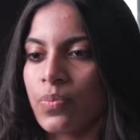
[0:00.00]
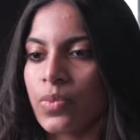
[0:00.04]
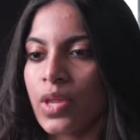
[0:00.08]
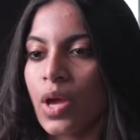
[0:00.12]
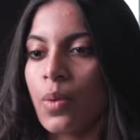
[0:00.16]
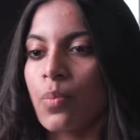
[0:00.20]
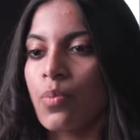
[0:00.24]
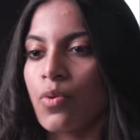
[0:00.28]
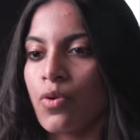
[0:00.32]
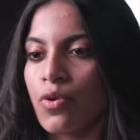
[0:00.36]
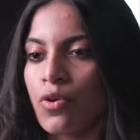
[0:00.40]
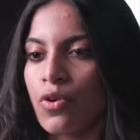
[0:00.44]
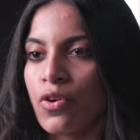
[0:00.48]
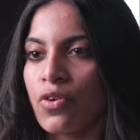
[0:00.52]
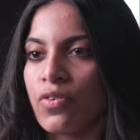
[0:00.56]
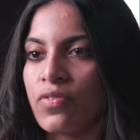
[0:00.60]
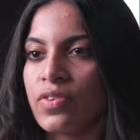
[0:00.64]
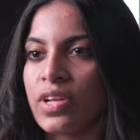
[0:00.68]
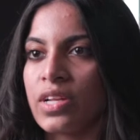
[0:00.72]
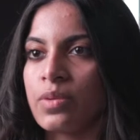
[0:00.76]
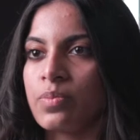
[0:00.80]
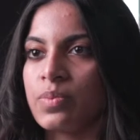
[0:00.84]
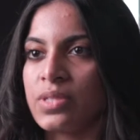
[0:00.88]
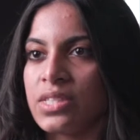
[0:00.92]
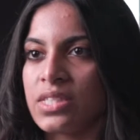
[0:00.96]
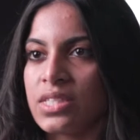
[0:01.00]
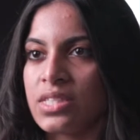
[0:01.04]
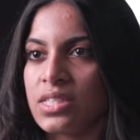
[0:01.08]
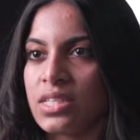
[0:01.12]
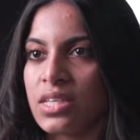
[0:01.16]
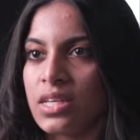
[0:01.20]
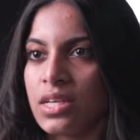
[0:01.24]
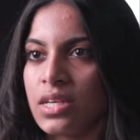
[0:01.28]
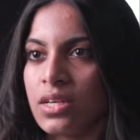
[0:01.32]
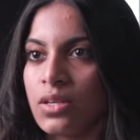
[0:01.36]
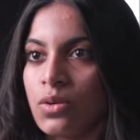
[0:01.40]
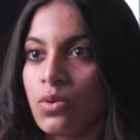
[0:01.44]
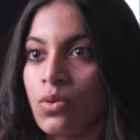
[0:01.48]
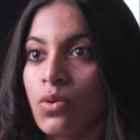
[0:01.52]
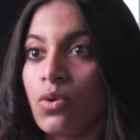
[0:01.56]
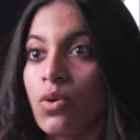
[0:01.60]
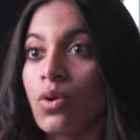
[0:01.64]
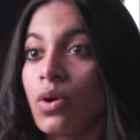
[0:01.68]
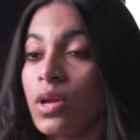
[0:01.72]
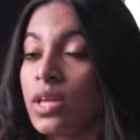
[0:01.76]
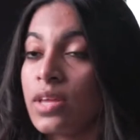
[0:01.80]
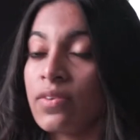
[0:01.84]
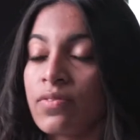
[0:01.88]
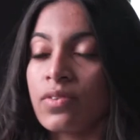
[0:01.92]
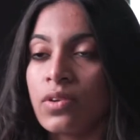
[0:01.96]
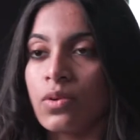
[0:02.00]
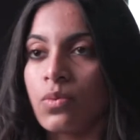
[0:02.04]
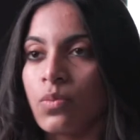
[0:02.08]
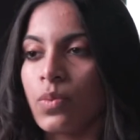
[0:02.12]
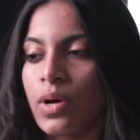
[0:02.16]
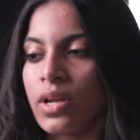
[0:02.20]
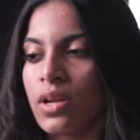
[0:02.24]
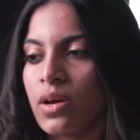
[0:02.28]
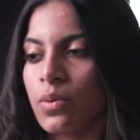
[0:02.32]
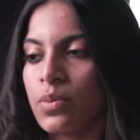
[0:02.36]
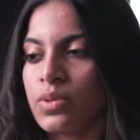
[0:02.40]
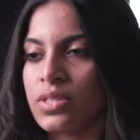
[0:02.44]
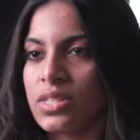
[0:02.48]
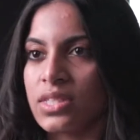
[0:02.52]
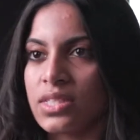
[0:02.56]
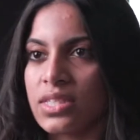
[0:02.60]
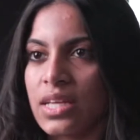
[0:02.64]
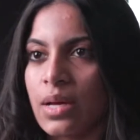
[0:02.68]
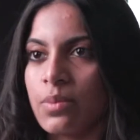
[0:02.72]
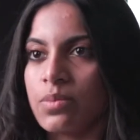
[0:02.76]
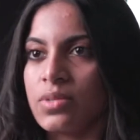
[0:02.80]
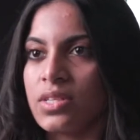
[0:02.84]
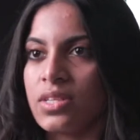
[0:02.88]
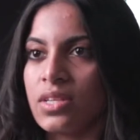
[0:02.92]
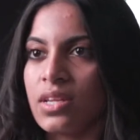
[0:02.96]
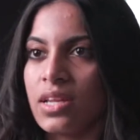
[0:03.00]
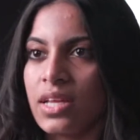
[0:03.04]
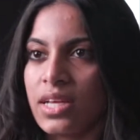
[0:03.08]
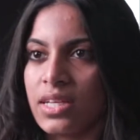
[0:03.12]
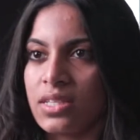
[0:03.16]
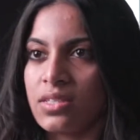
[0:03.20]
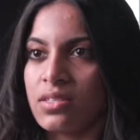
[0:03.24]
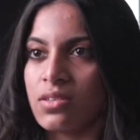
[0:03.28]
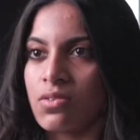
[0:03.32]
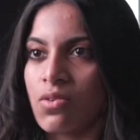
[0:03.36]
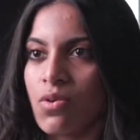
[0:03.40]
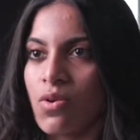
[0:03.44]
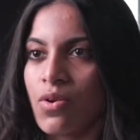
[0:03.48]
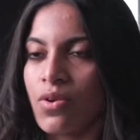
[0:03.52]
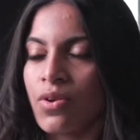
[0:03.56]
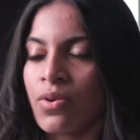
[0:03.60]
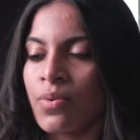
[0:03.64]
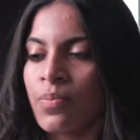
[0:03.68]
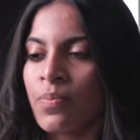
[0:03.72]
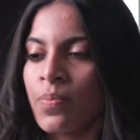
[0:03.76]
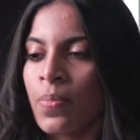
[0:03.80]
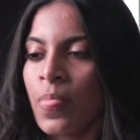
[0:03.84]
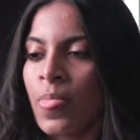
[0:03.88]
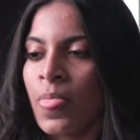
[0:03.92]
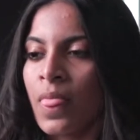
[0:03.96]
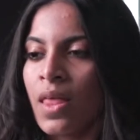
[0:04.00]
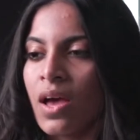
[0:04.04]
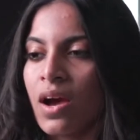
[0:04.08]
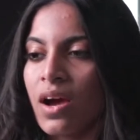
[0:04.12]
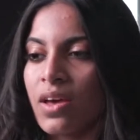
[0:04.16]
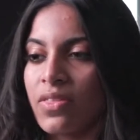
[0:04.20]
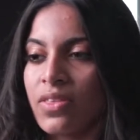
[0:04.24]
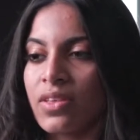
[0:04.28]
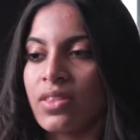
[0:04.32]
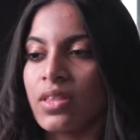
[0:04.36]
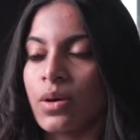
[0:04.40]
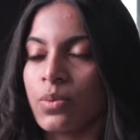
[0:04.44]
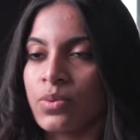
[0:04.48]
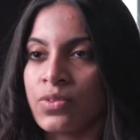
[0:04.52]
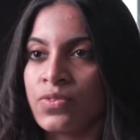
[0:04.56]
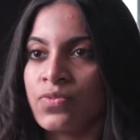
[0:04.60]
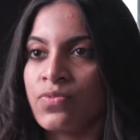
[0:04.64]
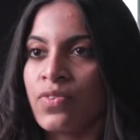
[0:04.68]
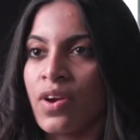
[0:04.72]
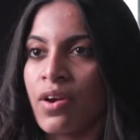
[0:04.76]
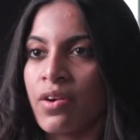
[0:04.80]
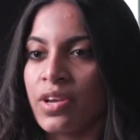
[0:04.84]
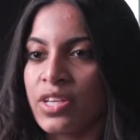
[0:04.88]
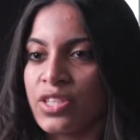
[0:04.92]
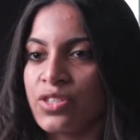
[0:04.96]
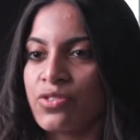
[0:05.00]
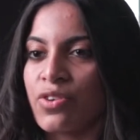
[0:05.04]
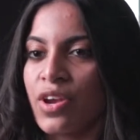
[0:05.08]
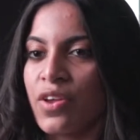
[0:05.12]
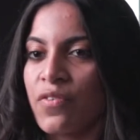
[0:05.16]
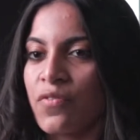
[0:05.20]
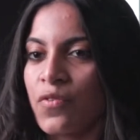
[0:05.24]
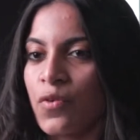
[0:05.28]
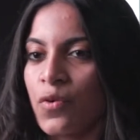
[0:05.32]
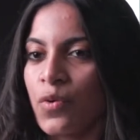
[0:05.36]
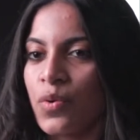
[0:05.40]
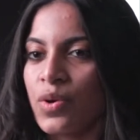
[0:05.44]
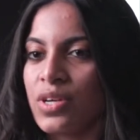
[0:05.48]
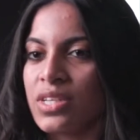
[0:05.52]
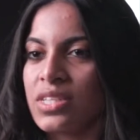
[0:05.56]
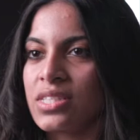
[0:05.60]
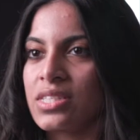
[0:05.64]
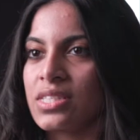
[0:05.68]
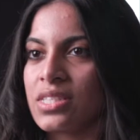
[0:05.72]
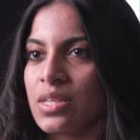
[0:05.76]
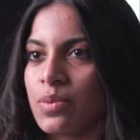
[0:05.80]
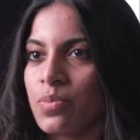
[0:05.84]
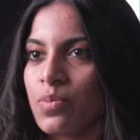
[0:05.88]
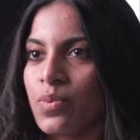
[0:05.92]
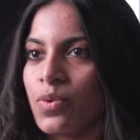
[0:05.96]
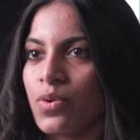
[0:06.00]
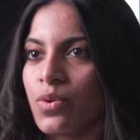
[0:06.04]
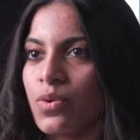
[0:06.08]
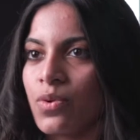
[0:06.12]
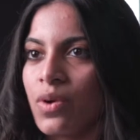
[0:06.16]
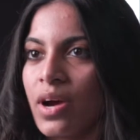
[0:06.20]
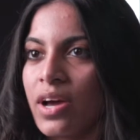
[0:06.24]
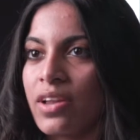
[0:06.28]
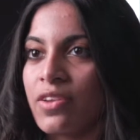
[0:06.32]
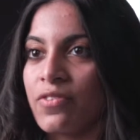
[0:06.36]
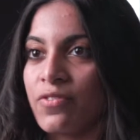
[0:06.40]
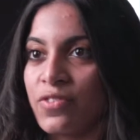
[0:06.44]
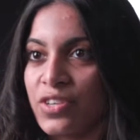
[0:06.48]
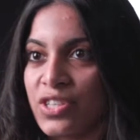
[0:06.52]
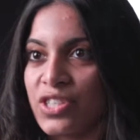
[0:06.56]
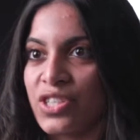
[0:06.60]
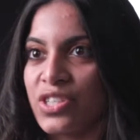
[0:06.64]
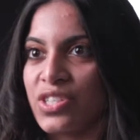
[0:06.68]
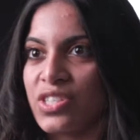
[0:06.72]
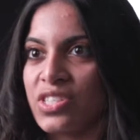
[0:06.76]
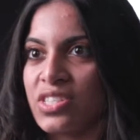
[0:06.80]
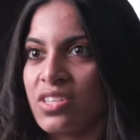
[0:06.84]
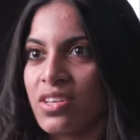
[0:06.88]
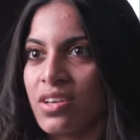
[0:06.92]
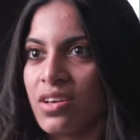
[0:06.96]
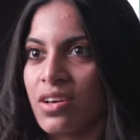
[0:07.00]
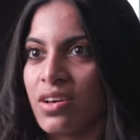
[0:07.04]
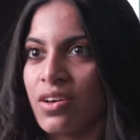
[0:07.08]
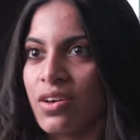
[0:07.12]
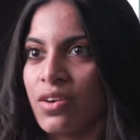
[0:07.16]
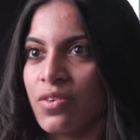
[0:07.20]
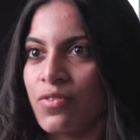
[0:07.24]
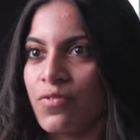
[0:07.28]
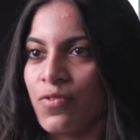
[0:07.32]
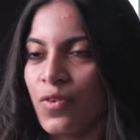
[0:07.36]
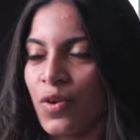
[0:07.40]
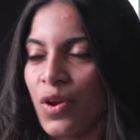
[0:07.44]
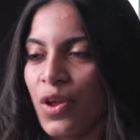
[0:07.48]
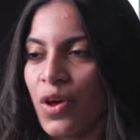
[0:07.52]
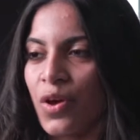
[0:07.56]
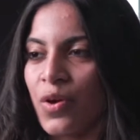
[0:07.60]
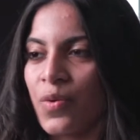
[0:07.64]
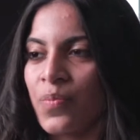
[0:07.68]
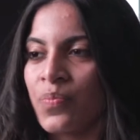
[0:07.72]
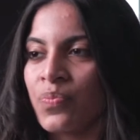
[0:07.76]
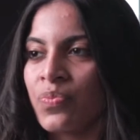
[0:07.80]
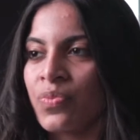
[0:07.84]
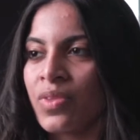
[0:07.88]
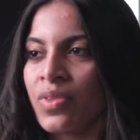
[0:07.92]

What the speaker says: approved, had been seen, or even when I was accepted later on. I think that was very straightforward and simple and efficient to follow,